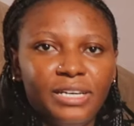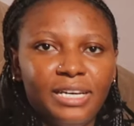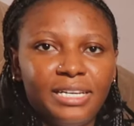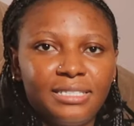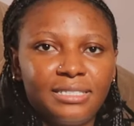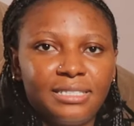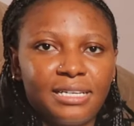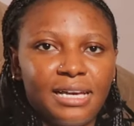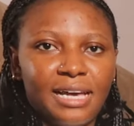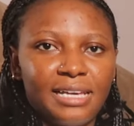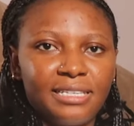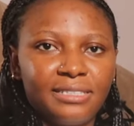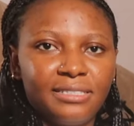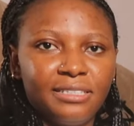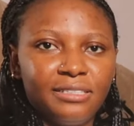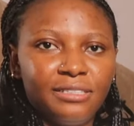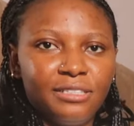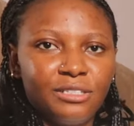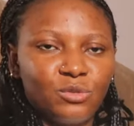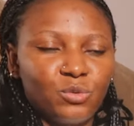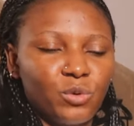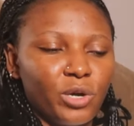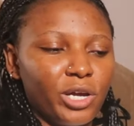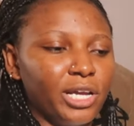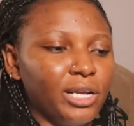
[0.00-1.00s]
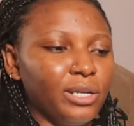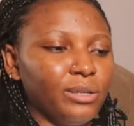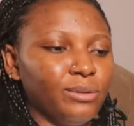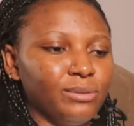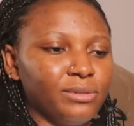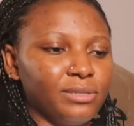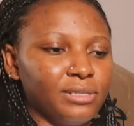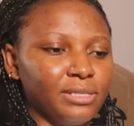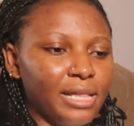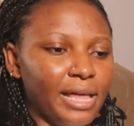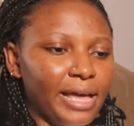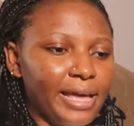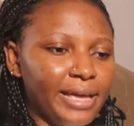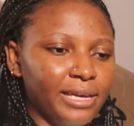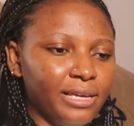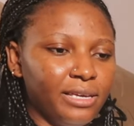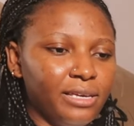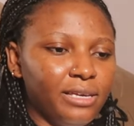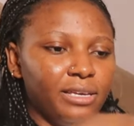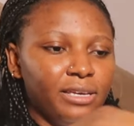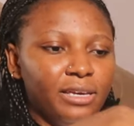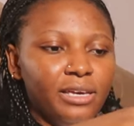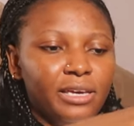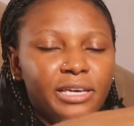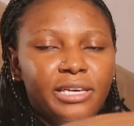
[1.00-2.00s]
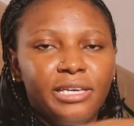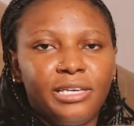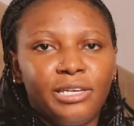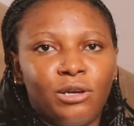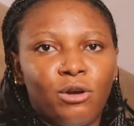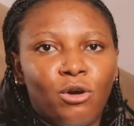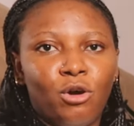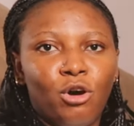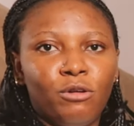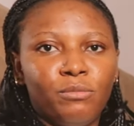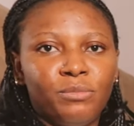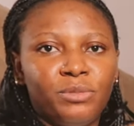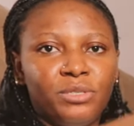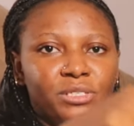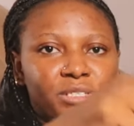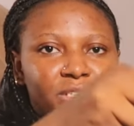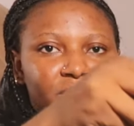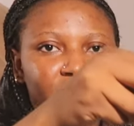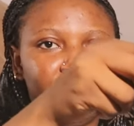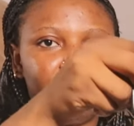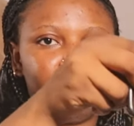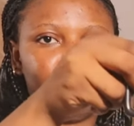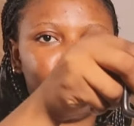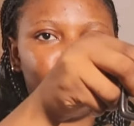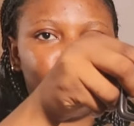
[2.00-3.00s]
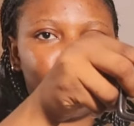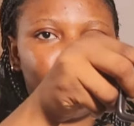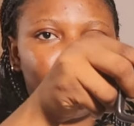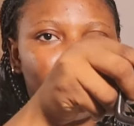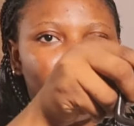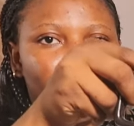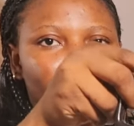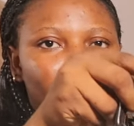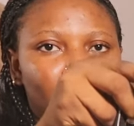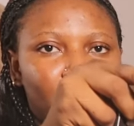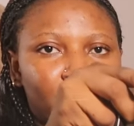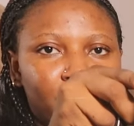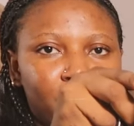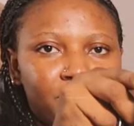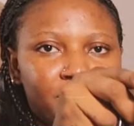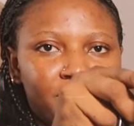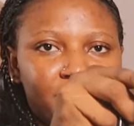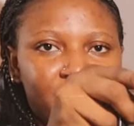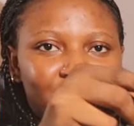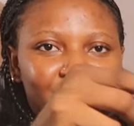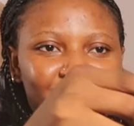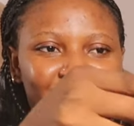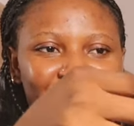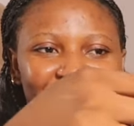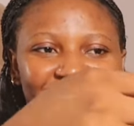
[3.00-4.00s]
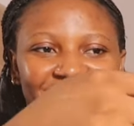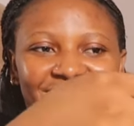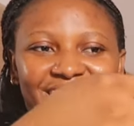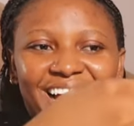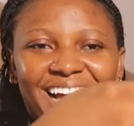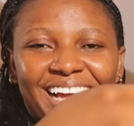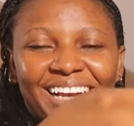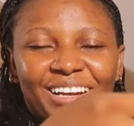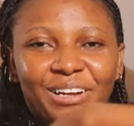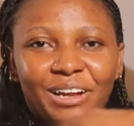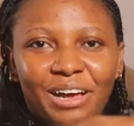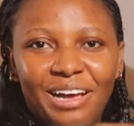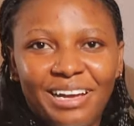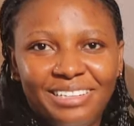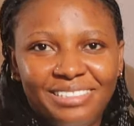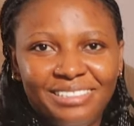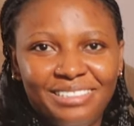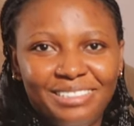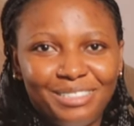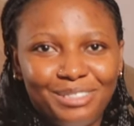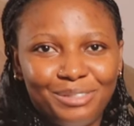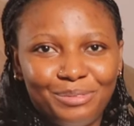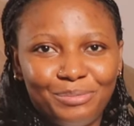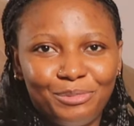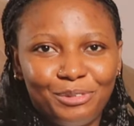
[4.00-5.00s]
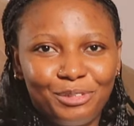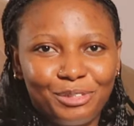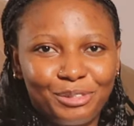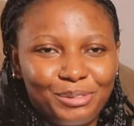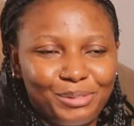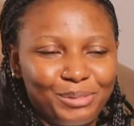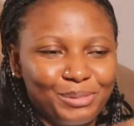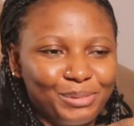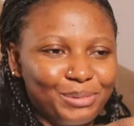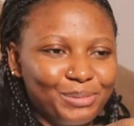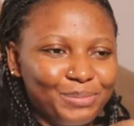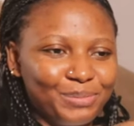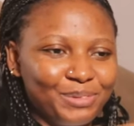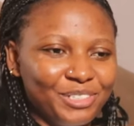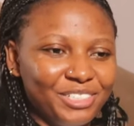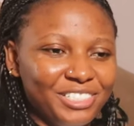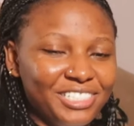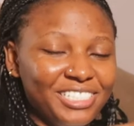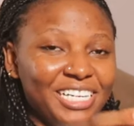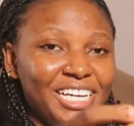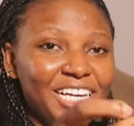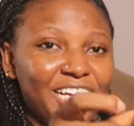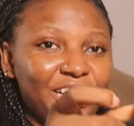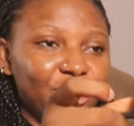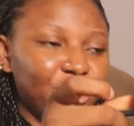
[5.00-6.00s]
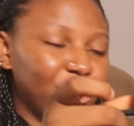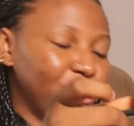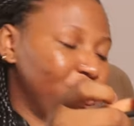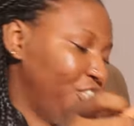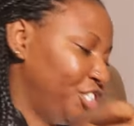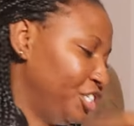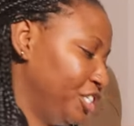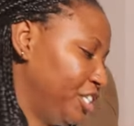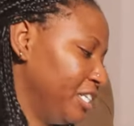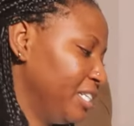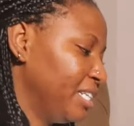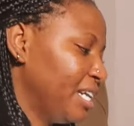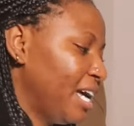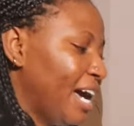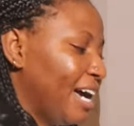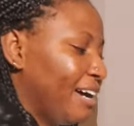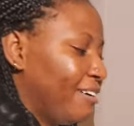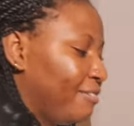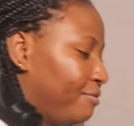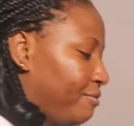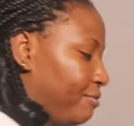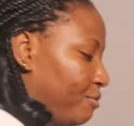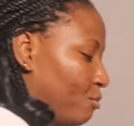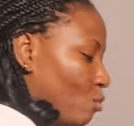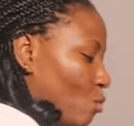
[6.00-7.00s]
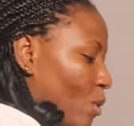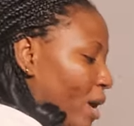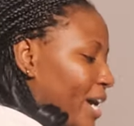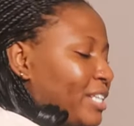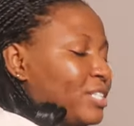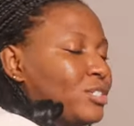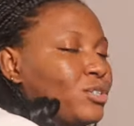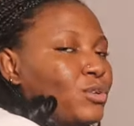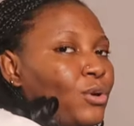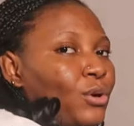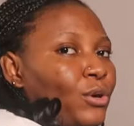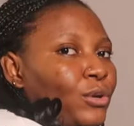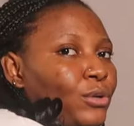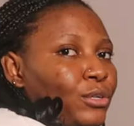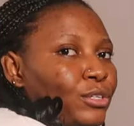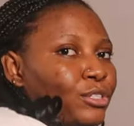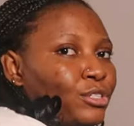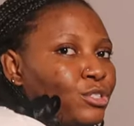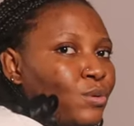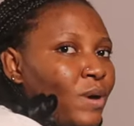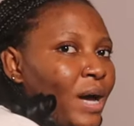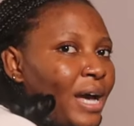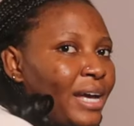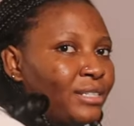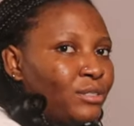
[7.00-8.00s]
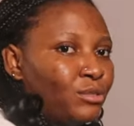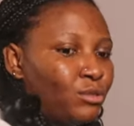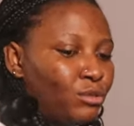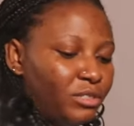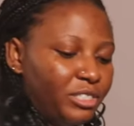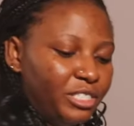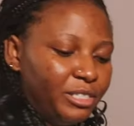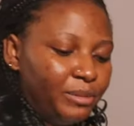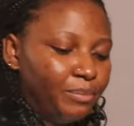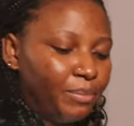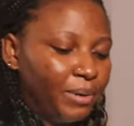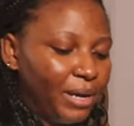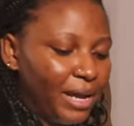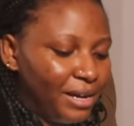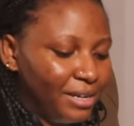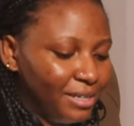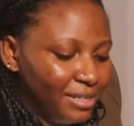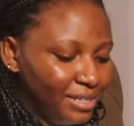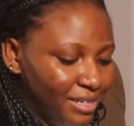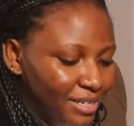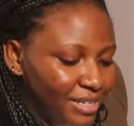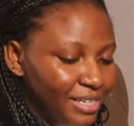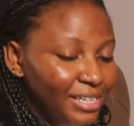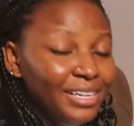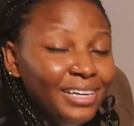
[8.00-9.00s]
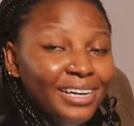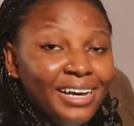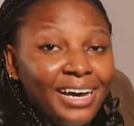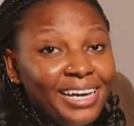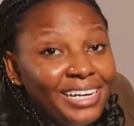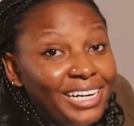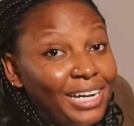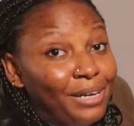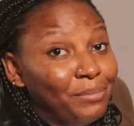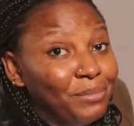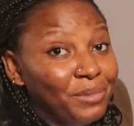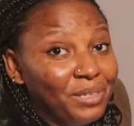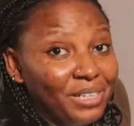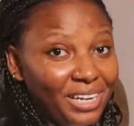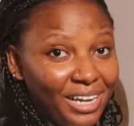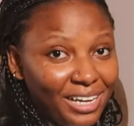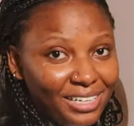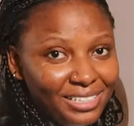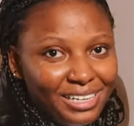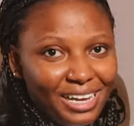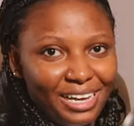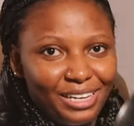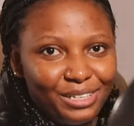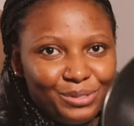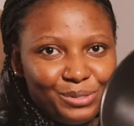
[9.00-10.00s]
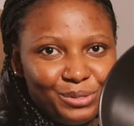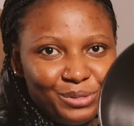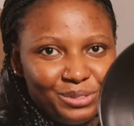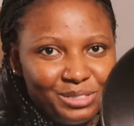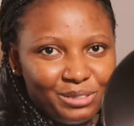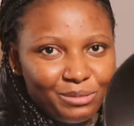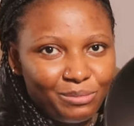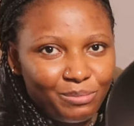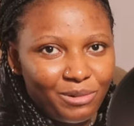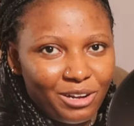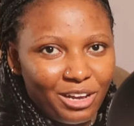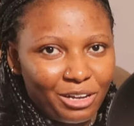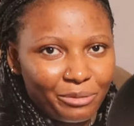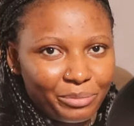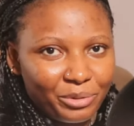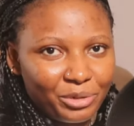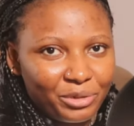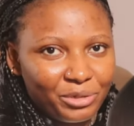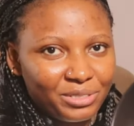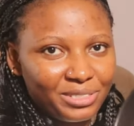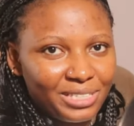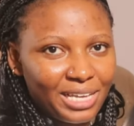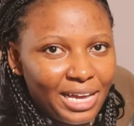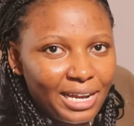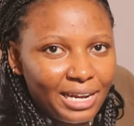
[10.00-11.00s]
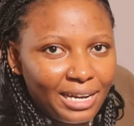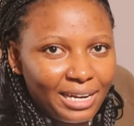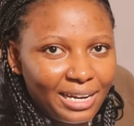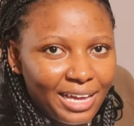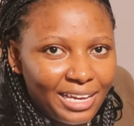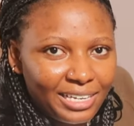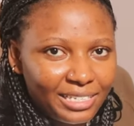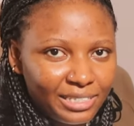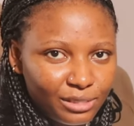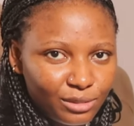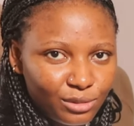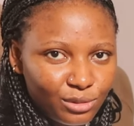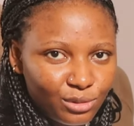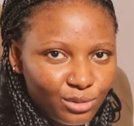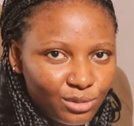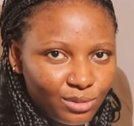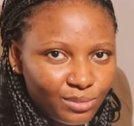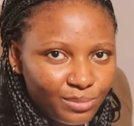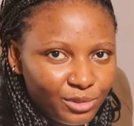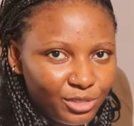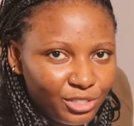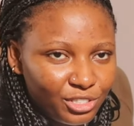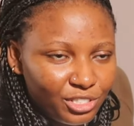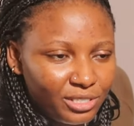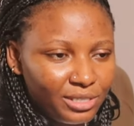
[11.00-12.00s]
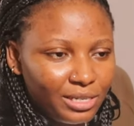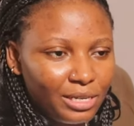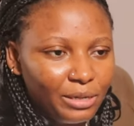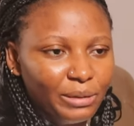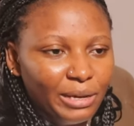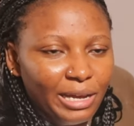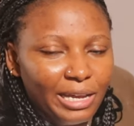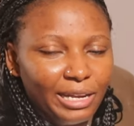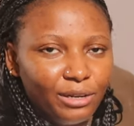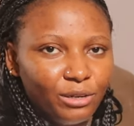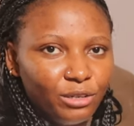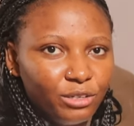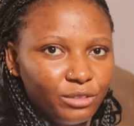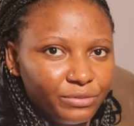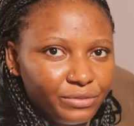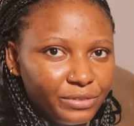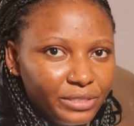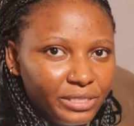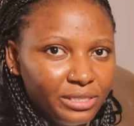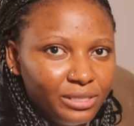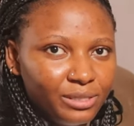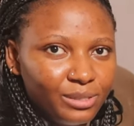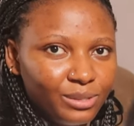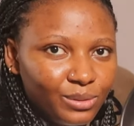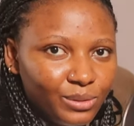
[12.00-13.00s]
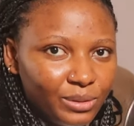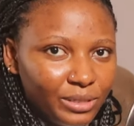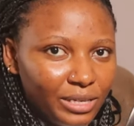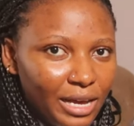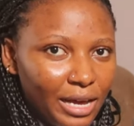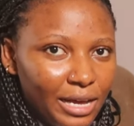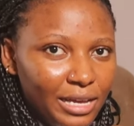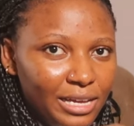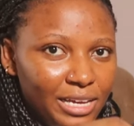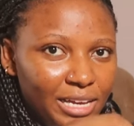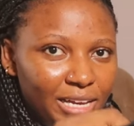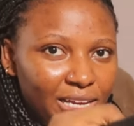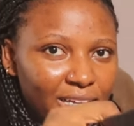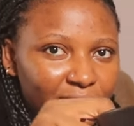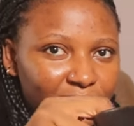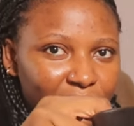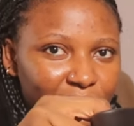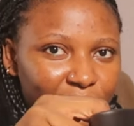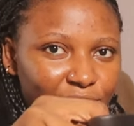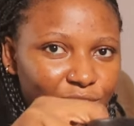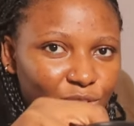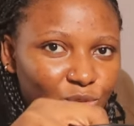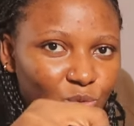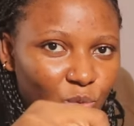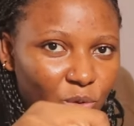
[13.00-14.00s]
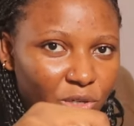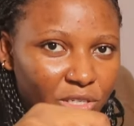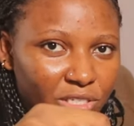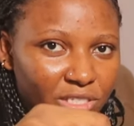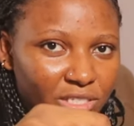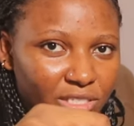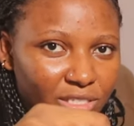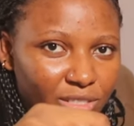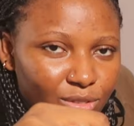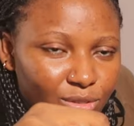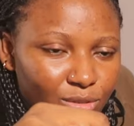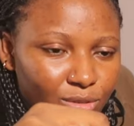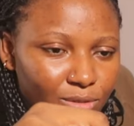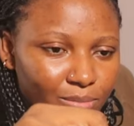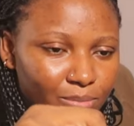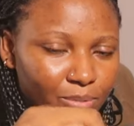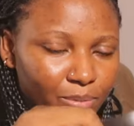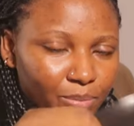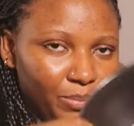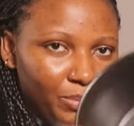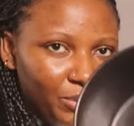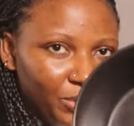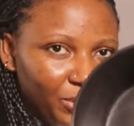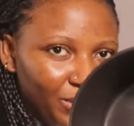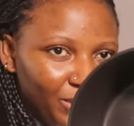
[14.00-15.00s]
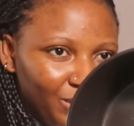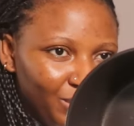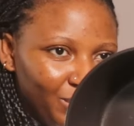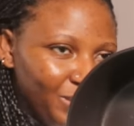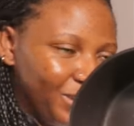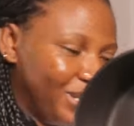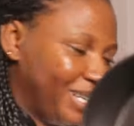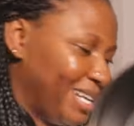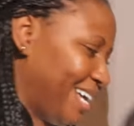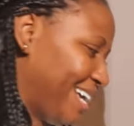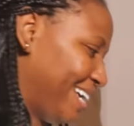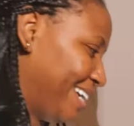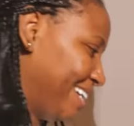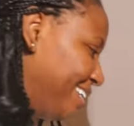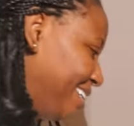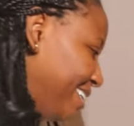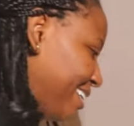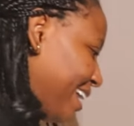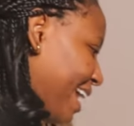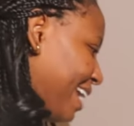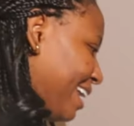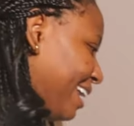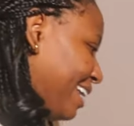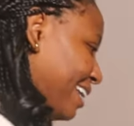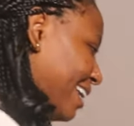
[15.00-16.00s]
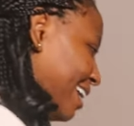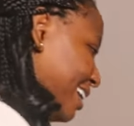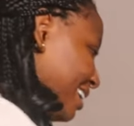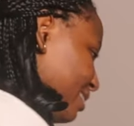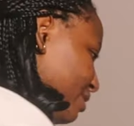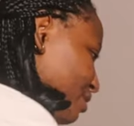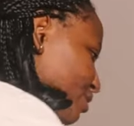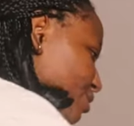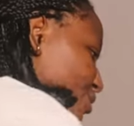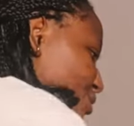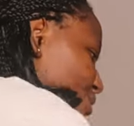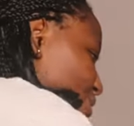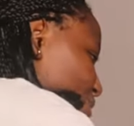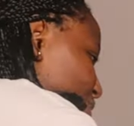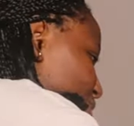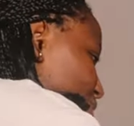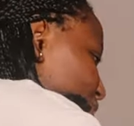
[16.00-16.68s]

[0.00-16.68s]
yes, guys, this is what it looks like. It comes in 4 cups. I like this mug so much. She didn't have white color, so I took the black, and I'm glad that I took the black because I like it so much now. I love it. So yeah, this is what the soup bowl look like. I like it so